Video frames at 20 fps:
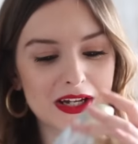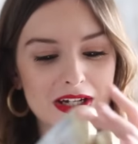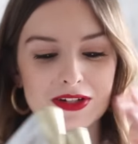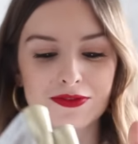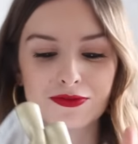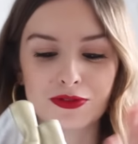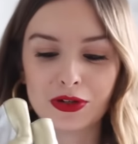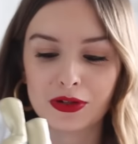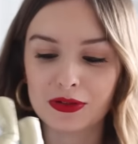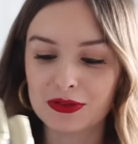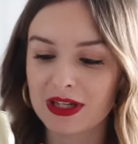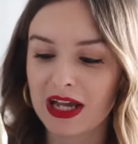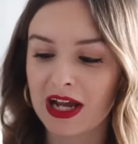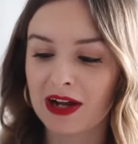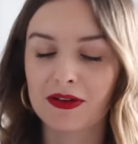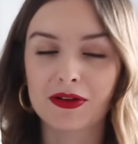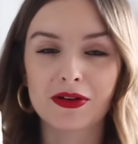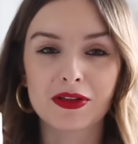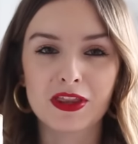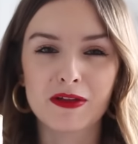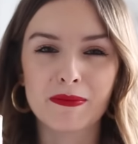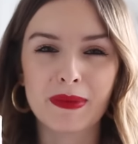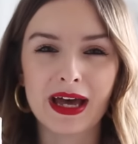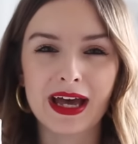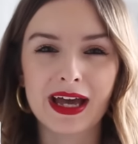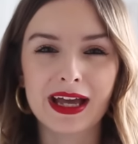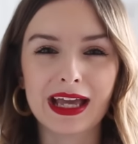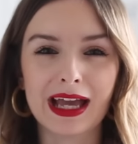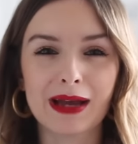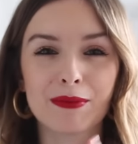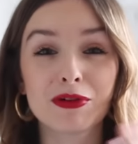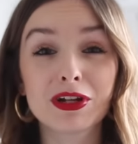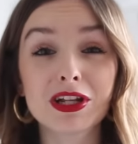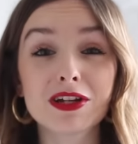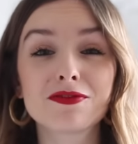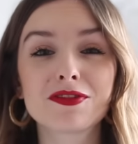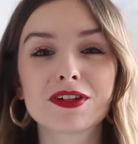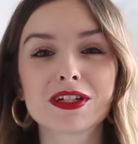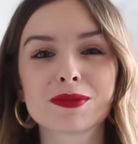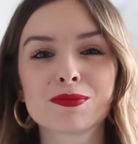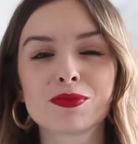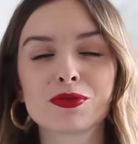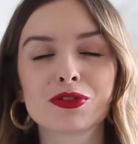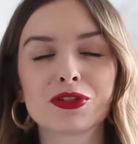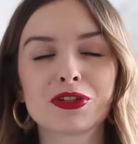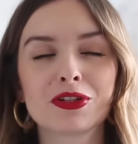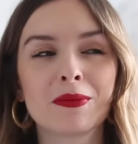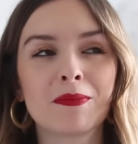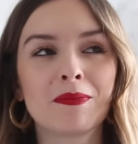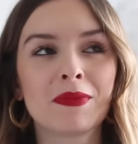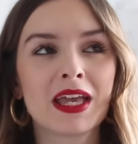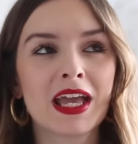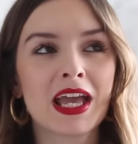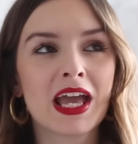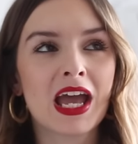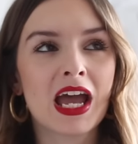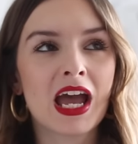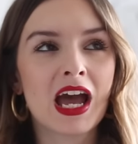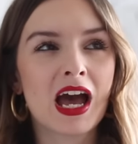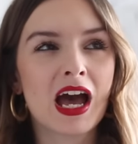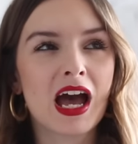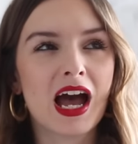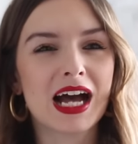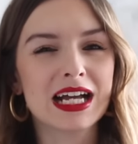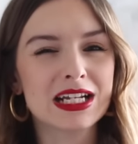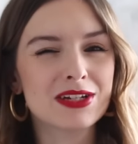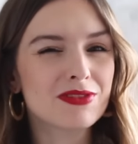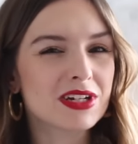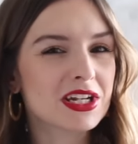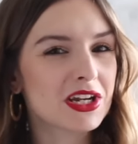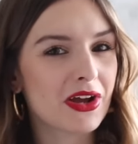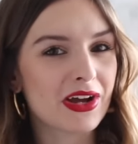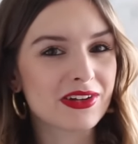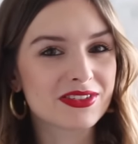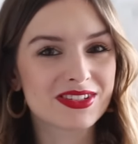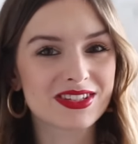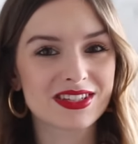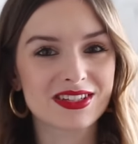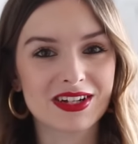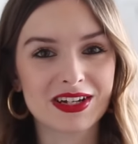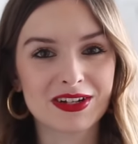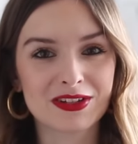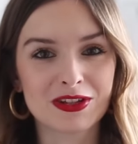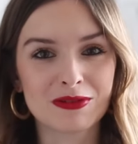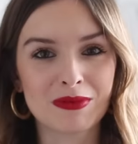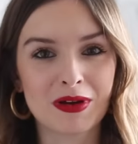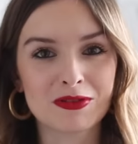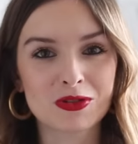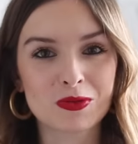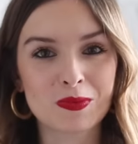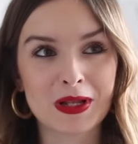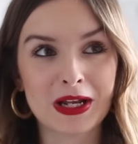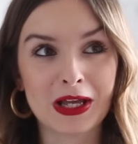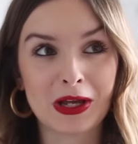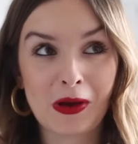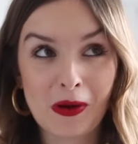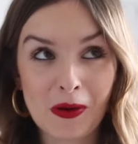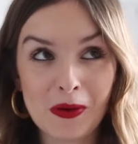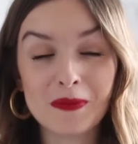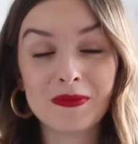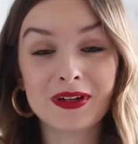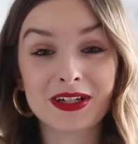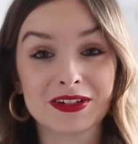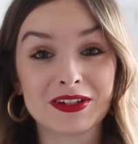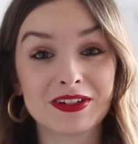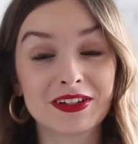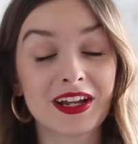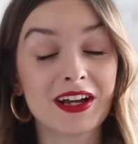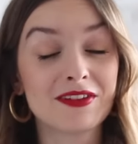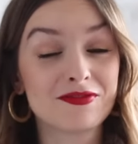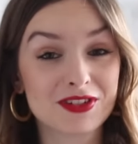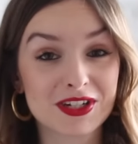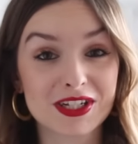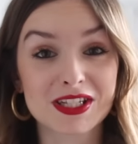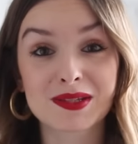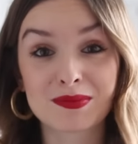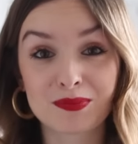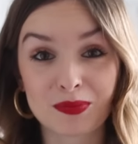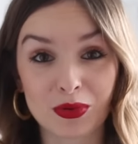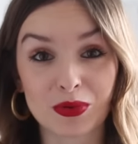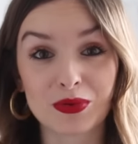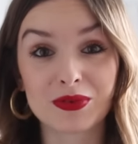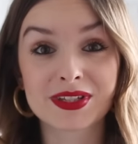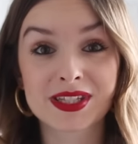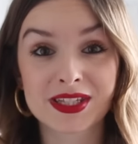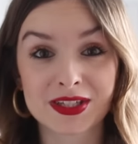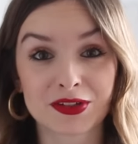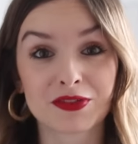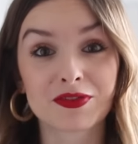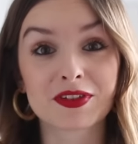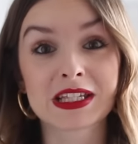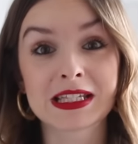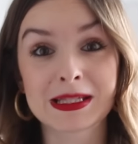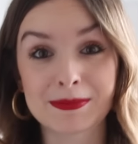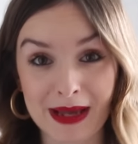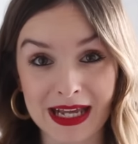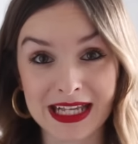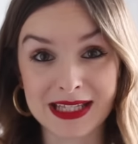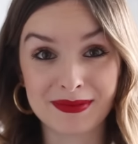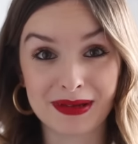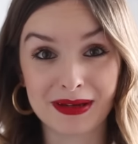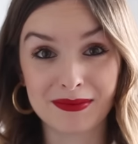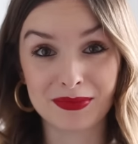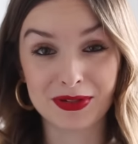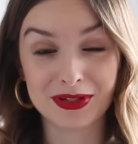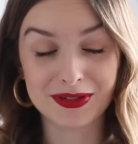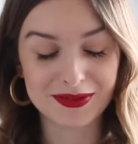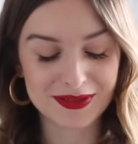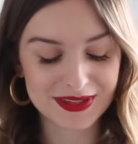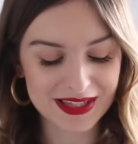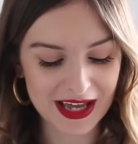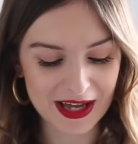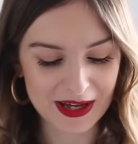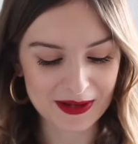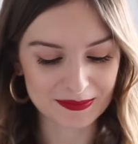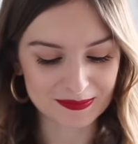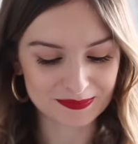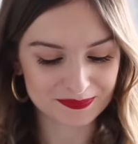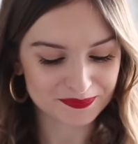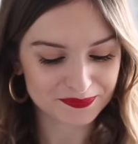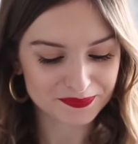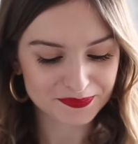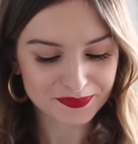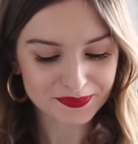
kind of gold arrow at the back, and when I first bought them, I didn't really know how to style them. I was a bit like, oh my god, I've just bought silver spaceman boots. And